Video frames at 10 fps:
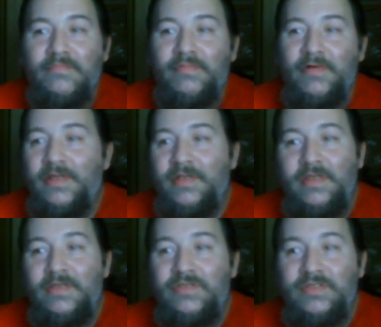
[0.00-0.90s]
but
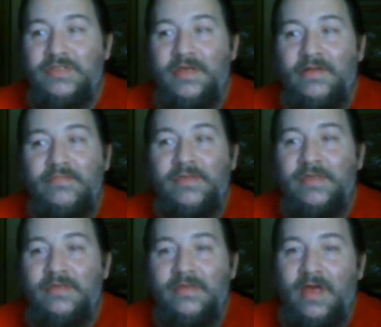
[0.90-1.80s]
it just killed me.
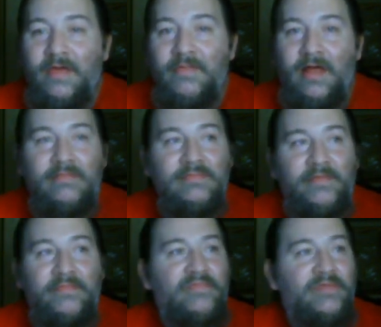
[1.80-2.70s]
I mean, I'll
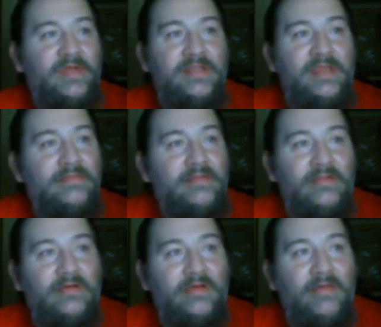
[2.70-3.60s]
never forget that. The
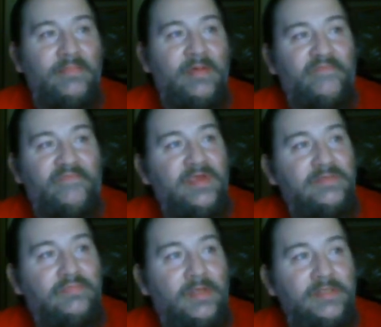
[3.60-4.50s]
look on my
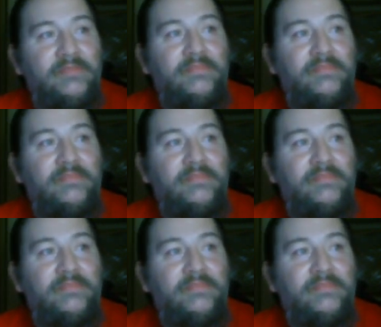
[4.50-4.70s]
face must have